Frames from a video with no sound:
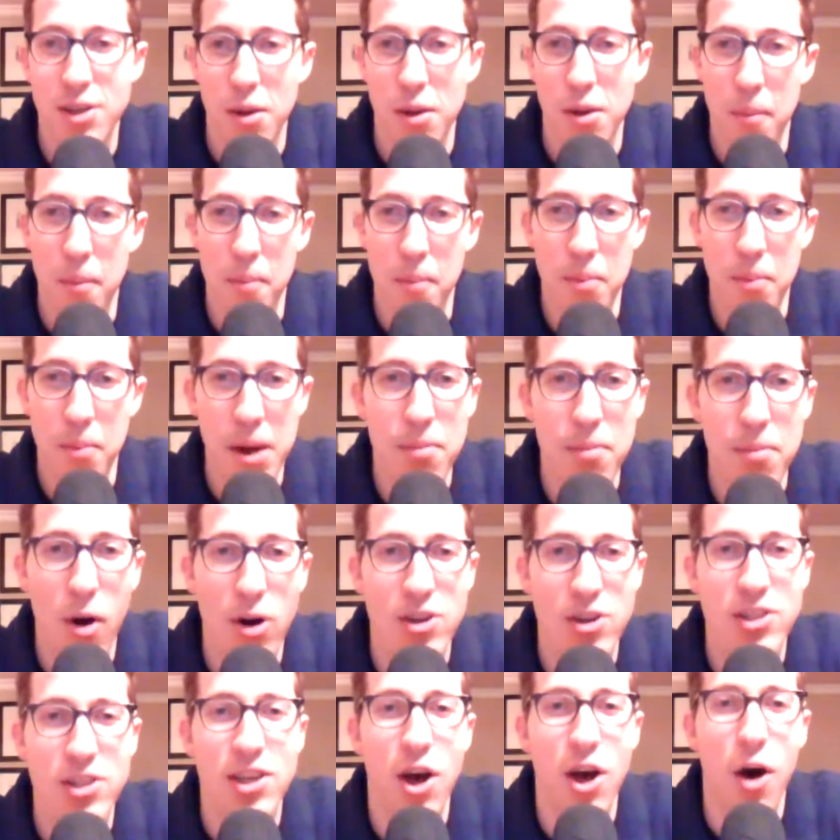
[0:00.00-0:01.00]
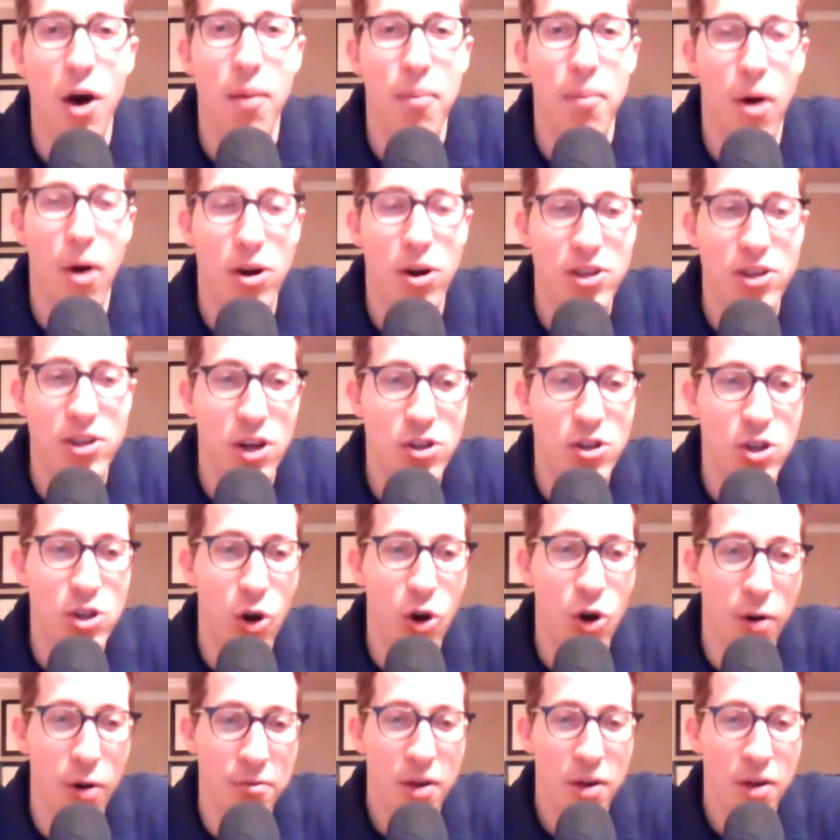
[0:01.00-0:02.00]
Big Marcel
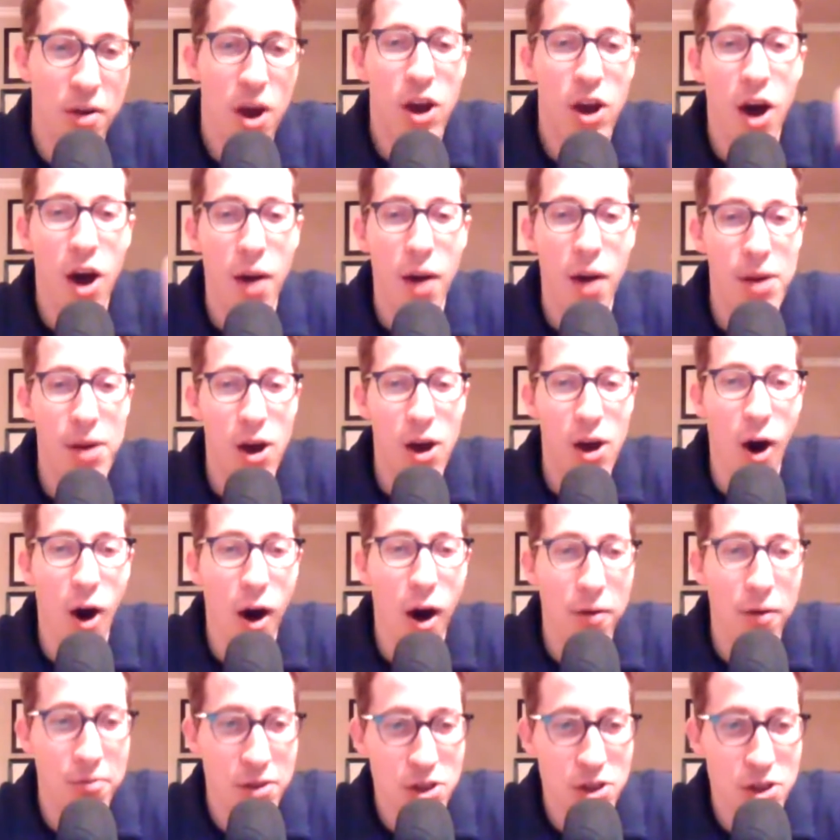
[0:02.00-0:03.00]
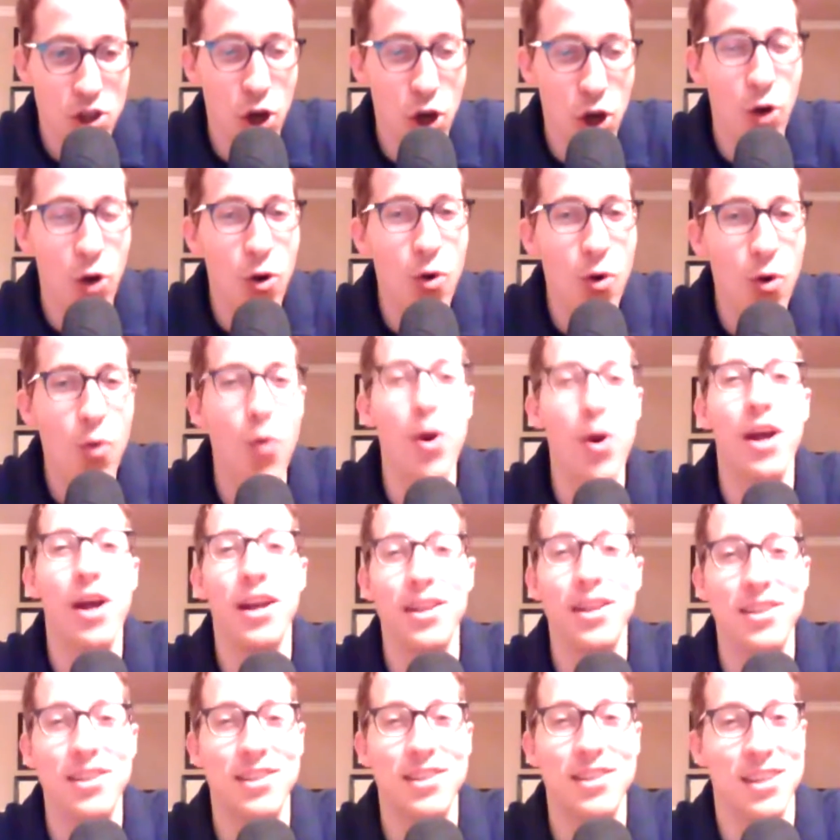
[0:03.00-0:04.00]
Dorf, coming off 2
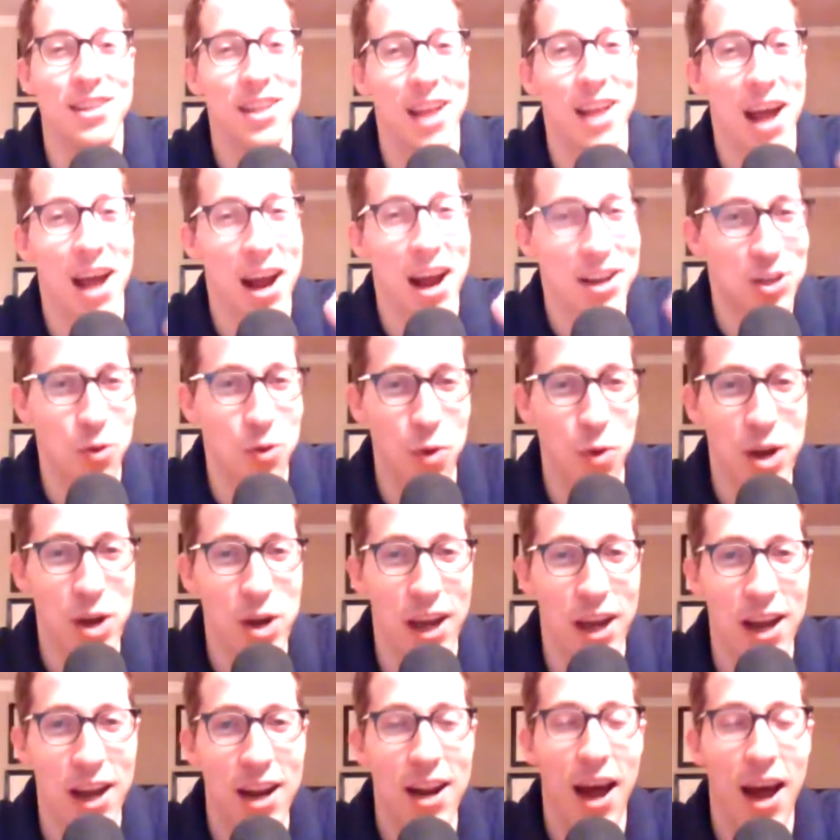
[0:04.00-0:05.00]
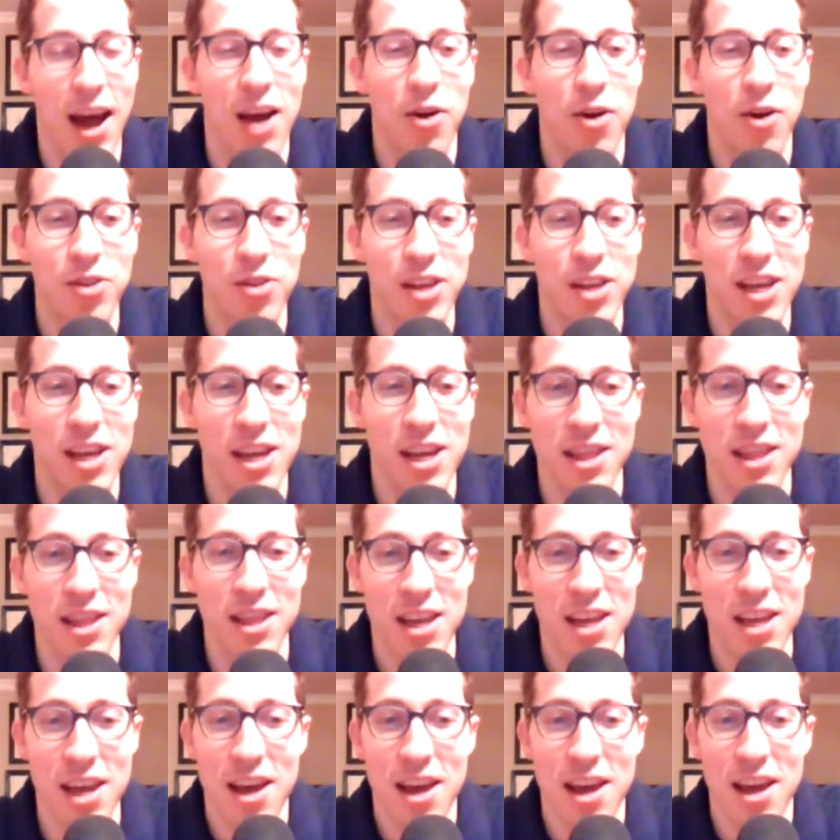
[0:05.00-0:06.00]
wins last weekend, not only in the
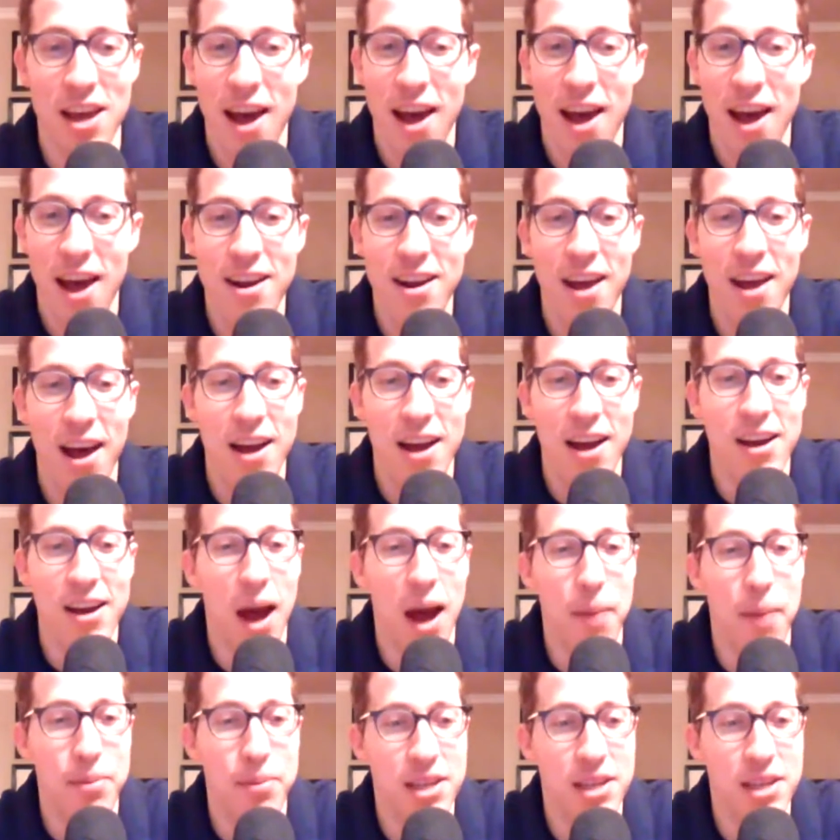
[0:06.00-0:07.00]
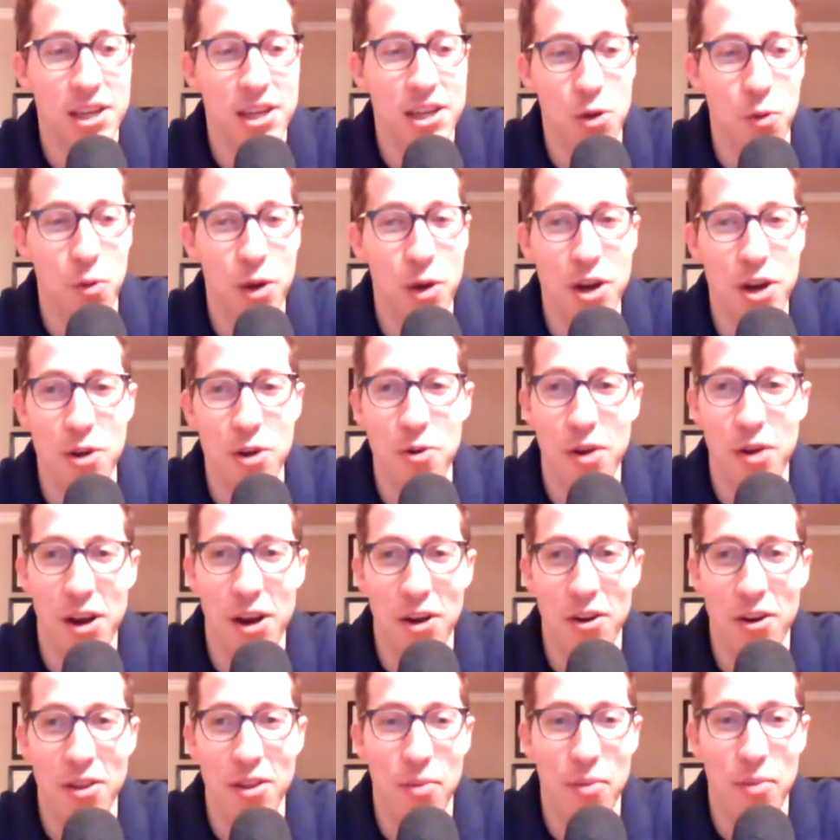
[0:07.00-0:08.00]
head to head competition we do here
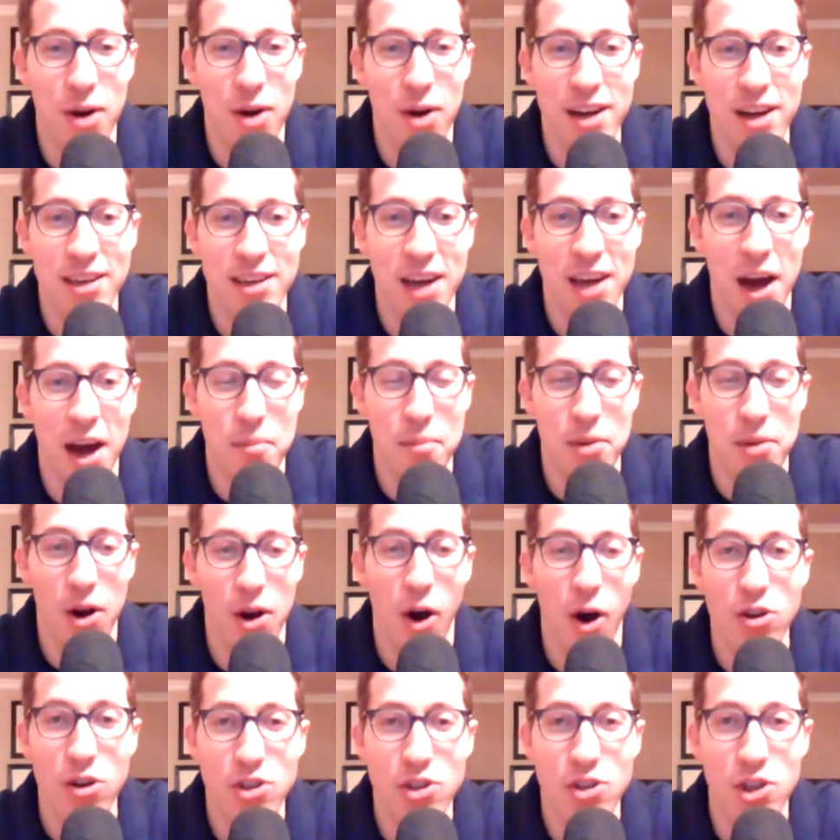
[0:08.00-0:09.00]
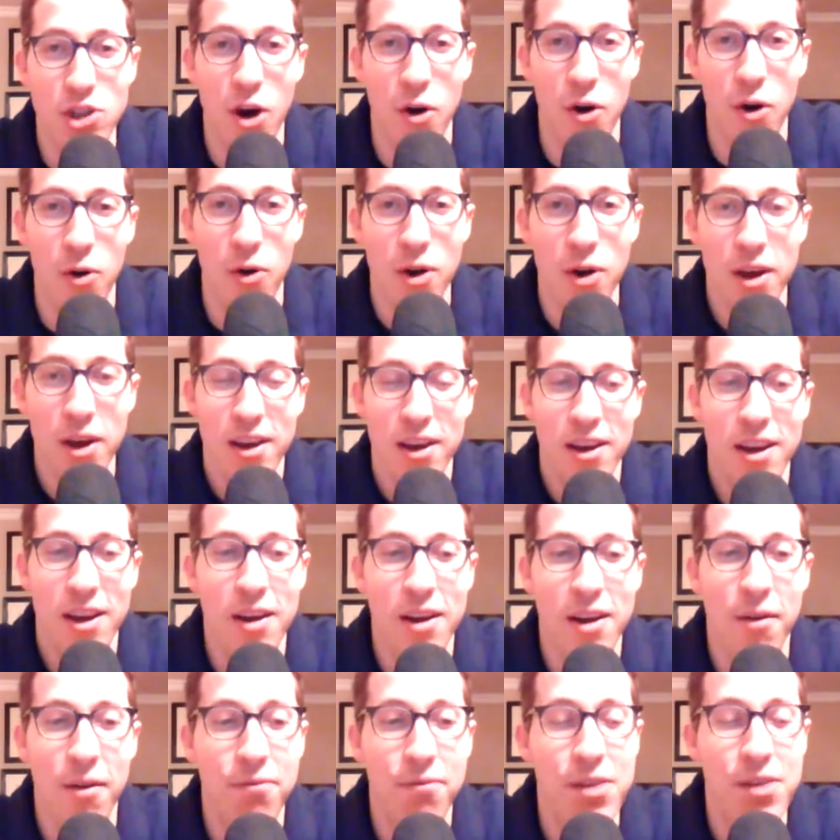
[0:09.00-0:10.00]
on the breakdown, but also in a
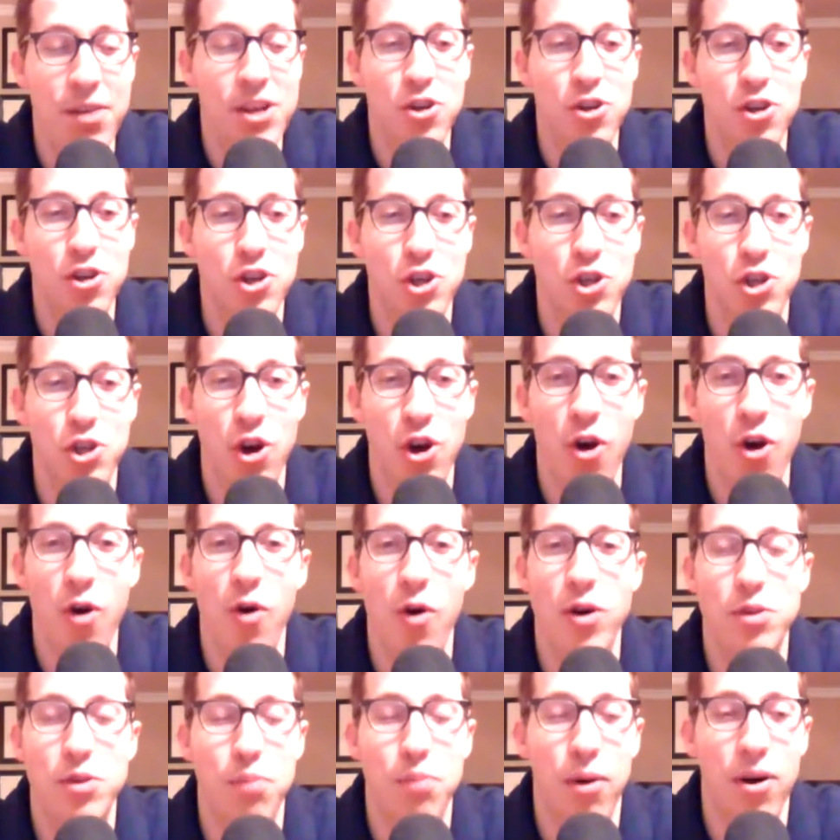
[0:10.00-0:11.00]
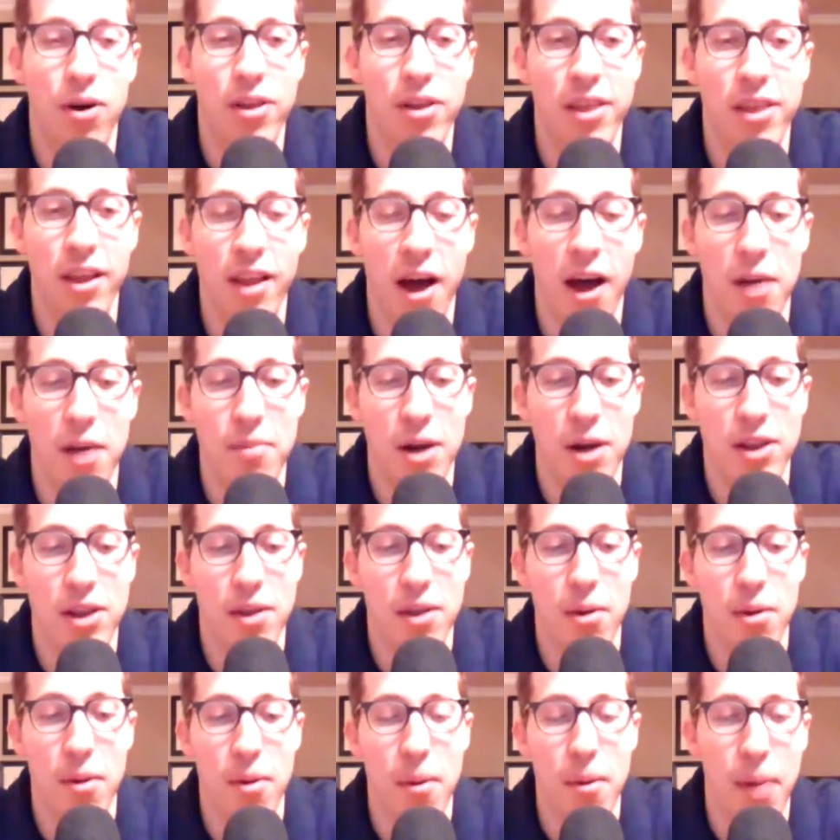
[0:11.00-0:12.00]
featured show as part of the Loudmouth
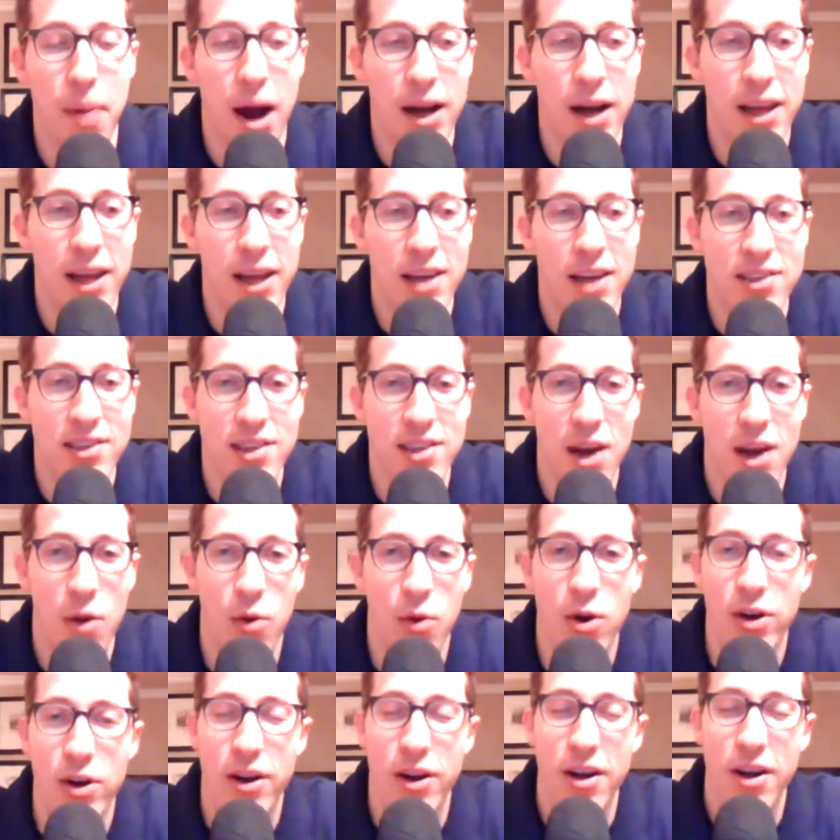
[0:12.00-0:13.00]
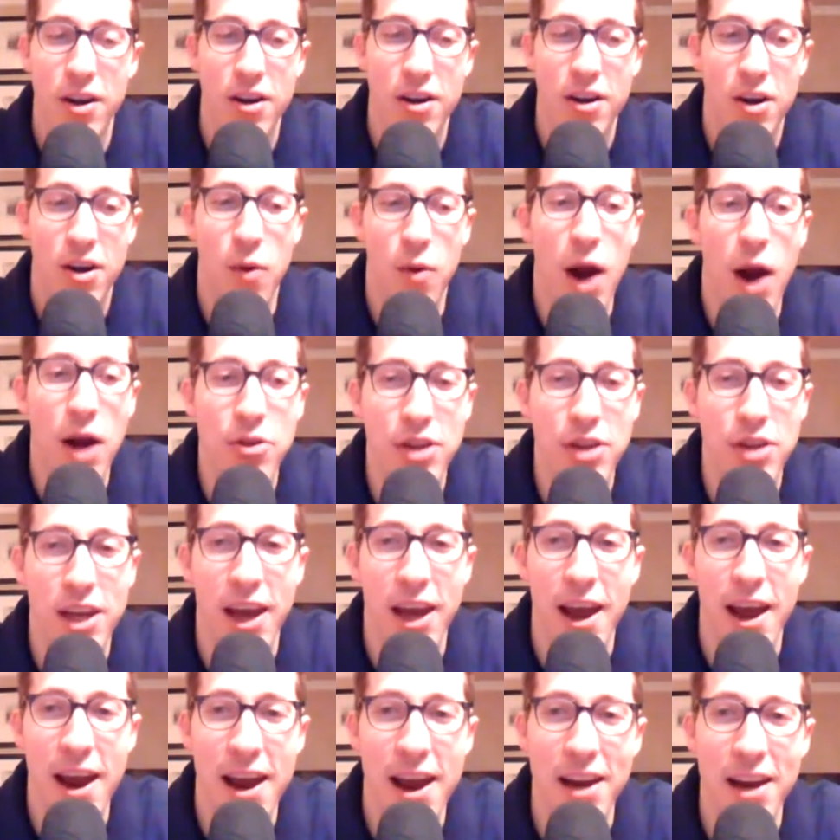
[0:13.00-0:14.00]
MMA Podcast Network, Around the
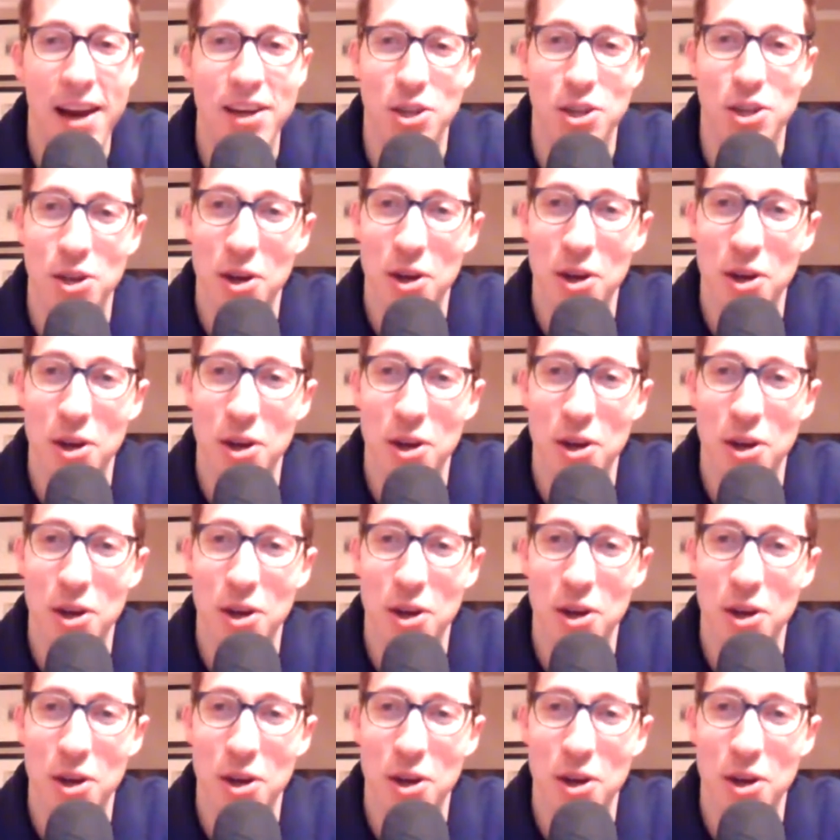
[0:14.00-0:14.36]
Cage.